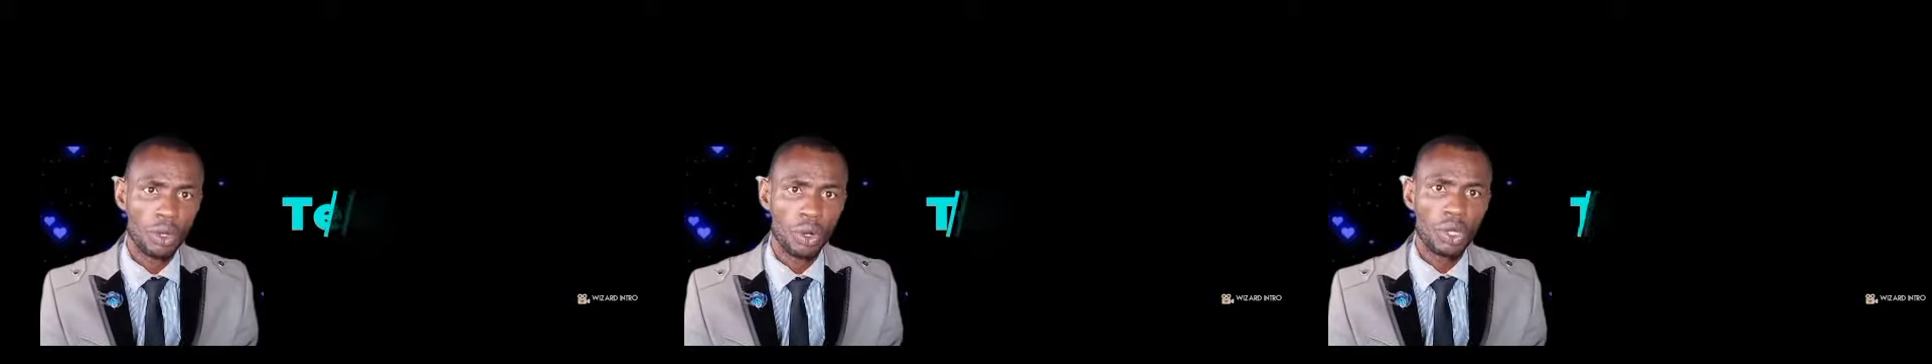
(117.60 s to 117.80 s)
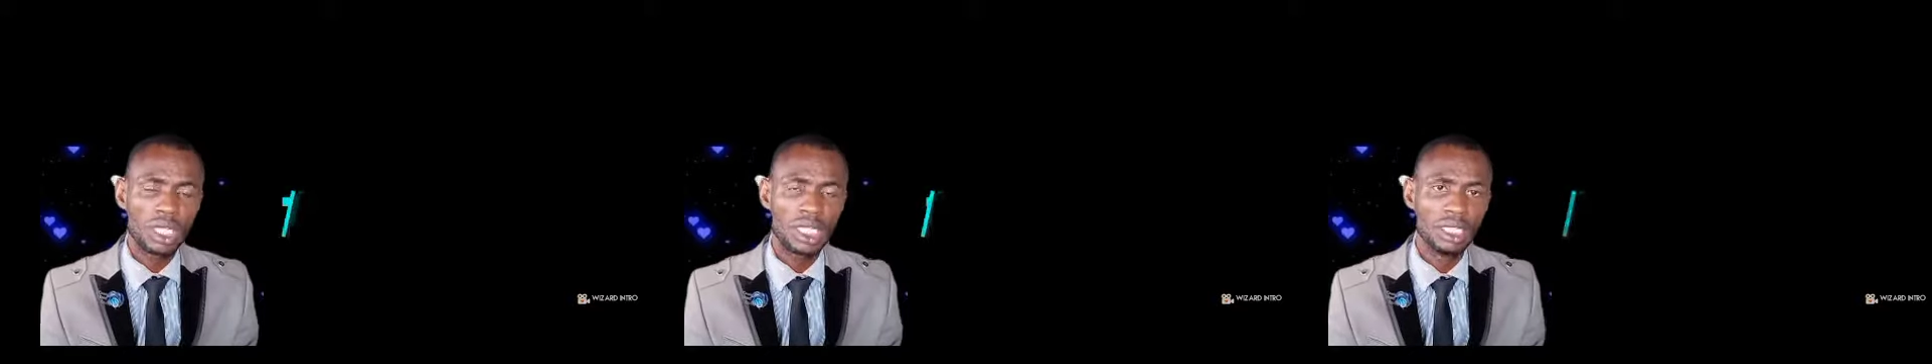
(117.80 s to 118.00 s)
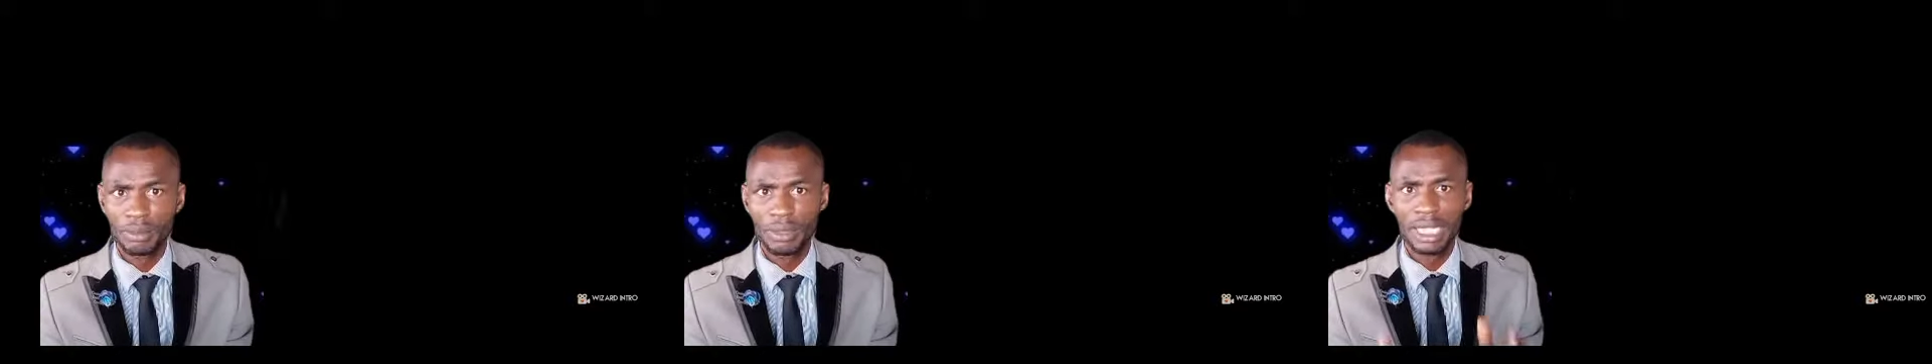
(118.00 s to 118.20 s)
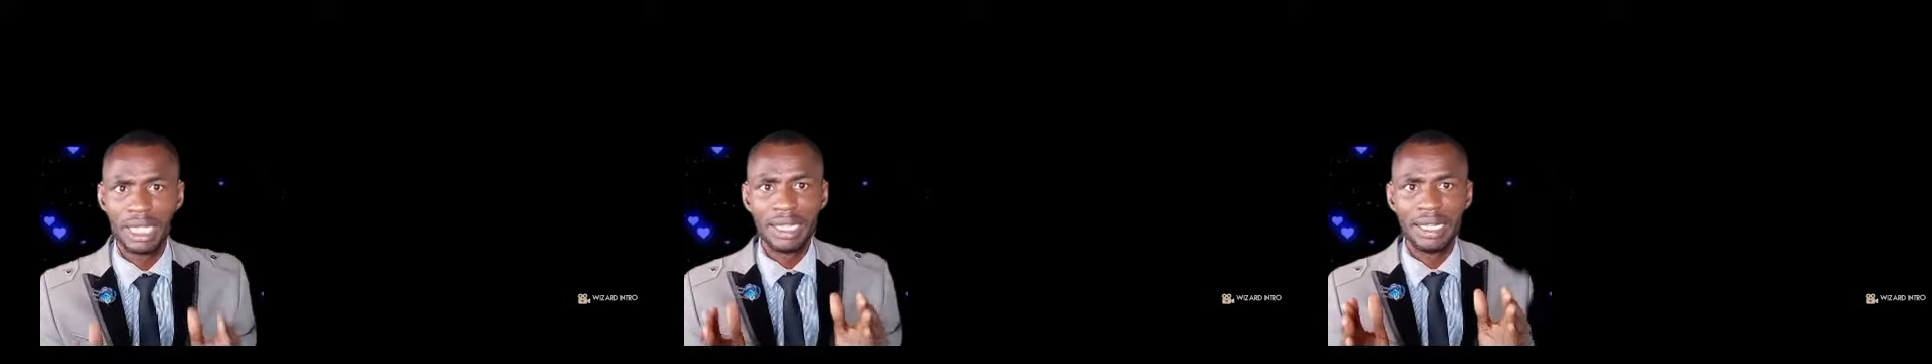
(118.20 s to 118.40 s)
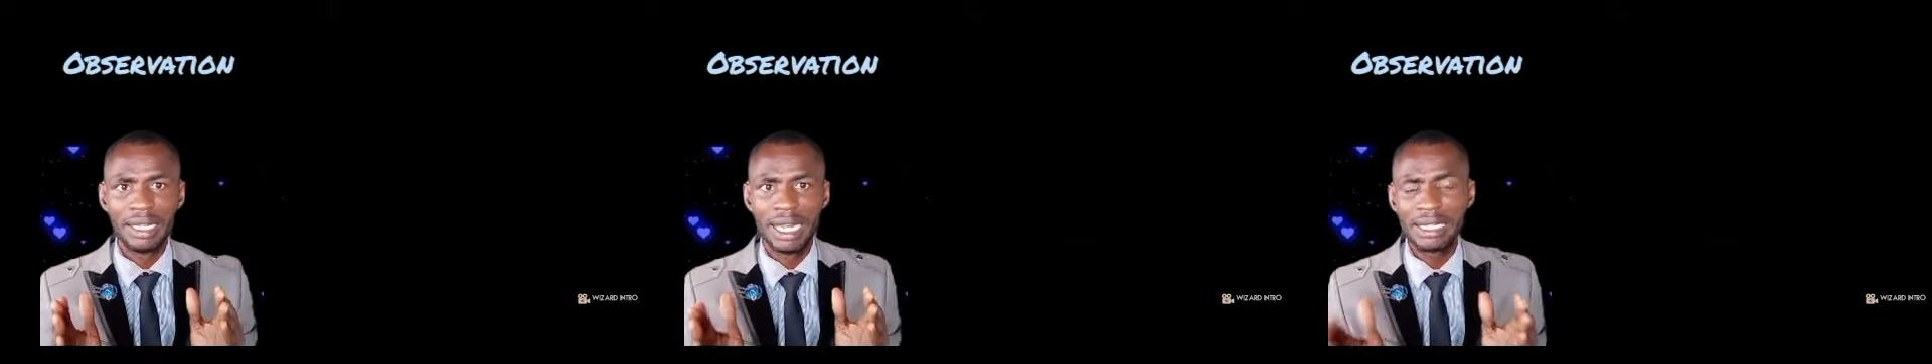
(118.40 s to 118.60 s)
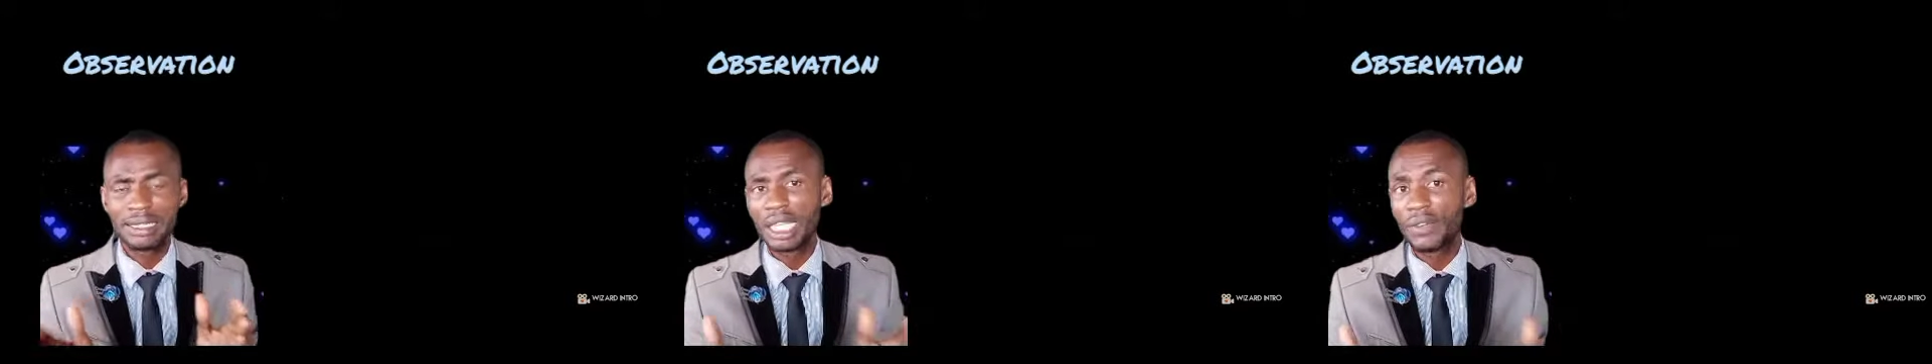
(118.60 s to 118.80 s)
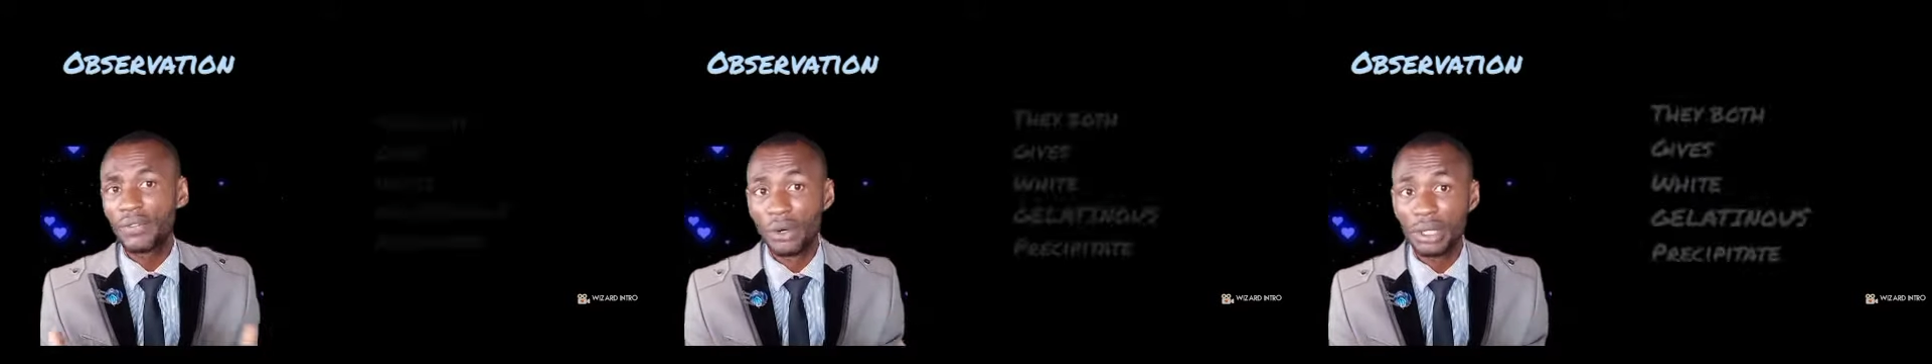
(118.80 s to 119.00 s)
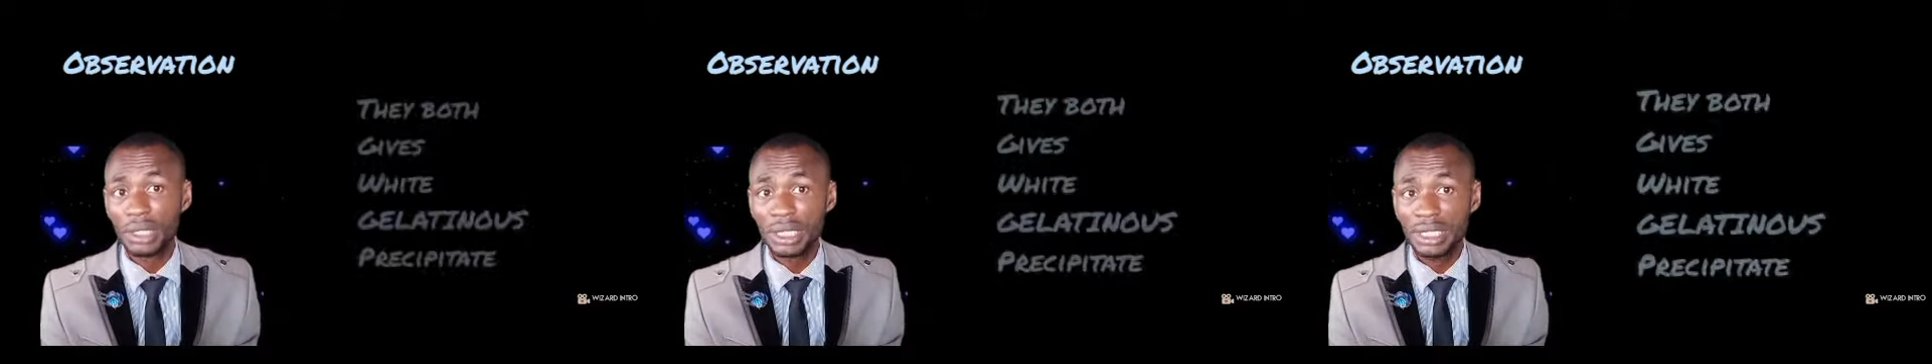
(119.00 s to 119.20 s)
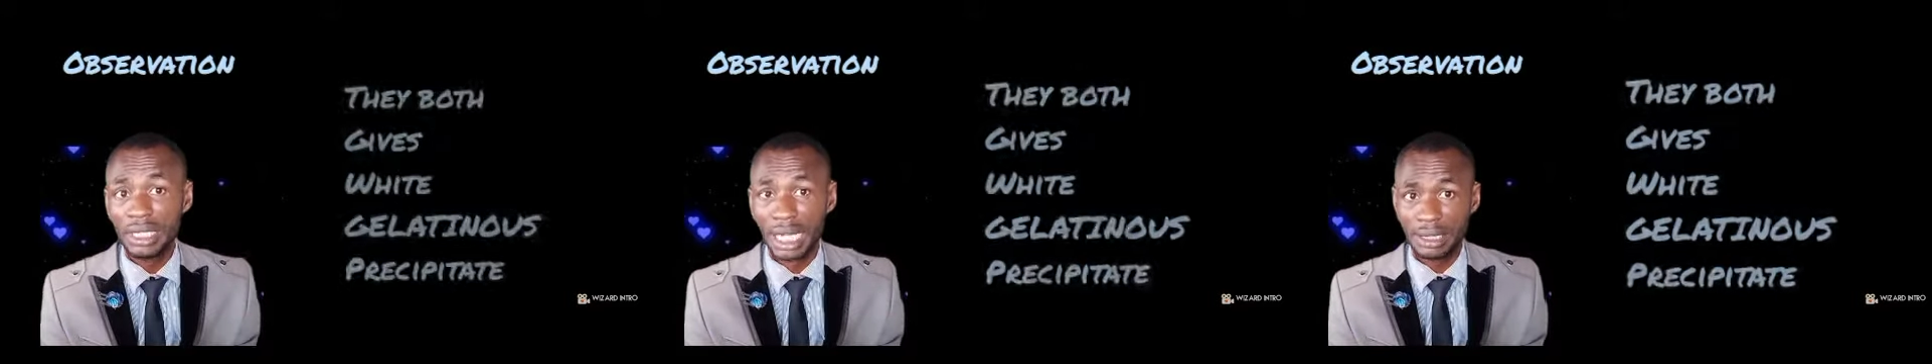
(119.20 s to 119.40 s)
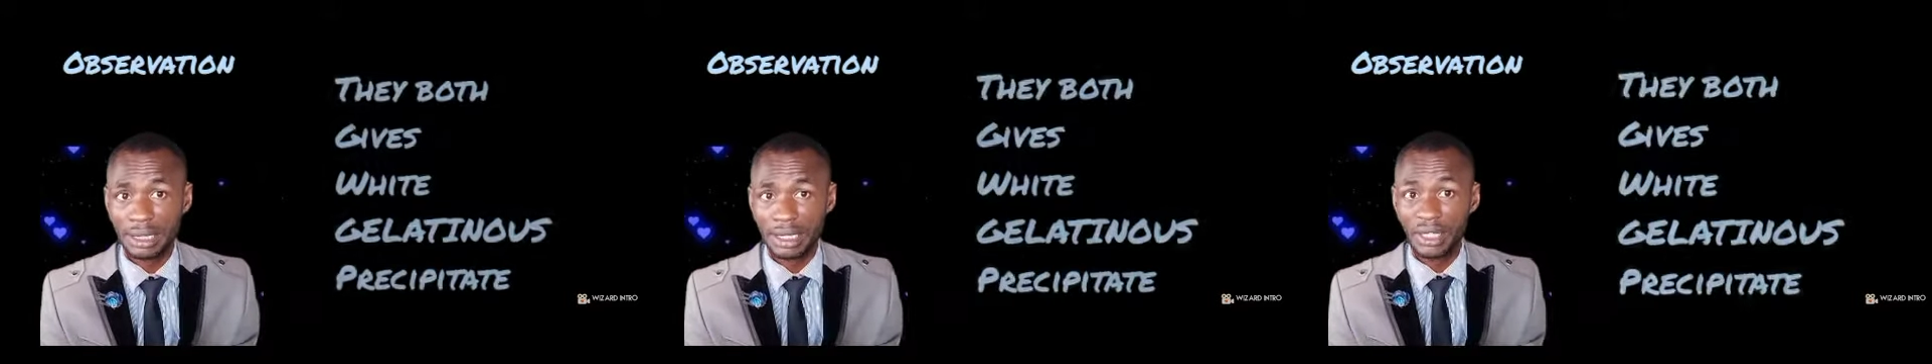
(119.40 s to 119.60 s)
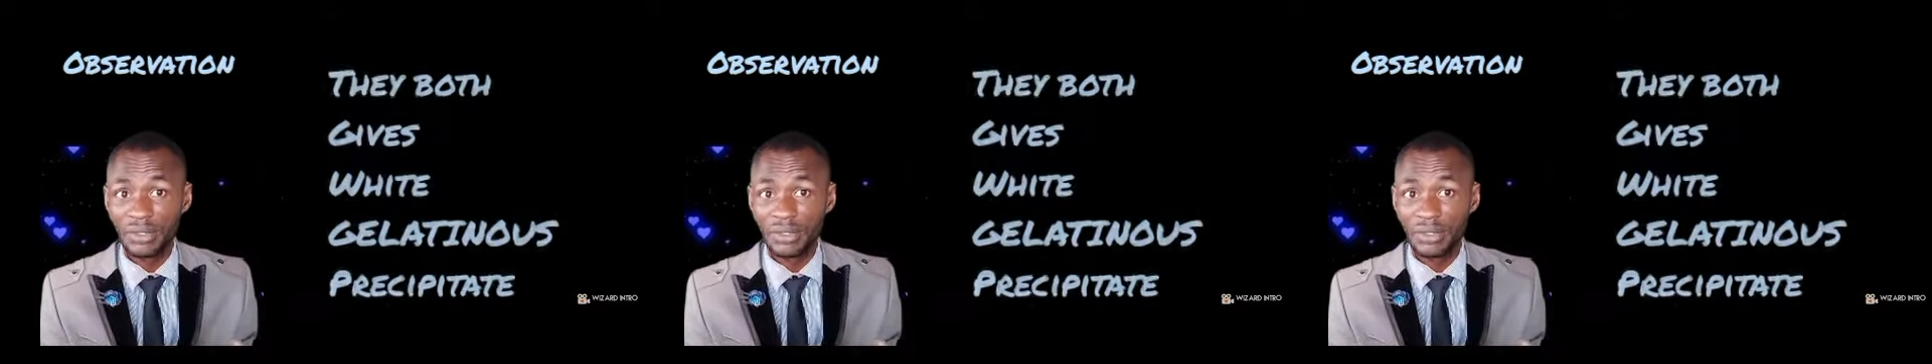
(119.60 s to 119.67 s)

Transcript: Okay, let's take for instance,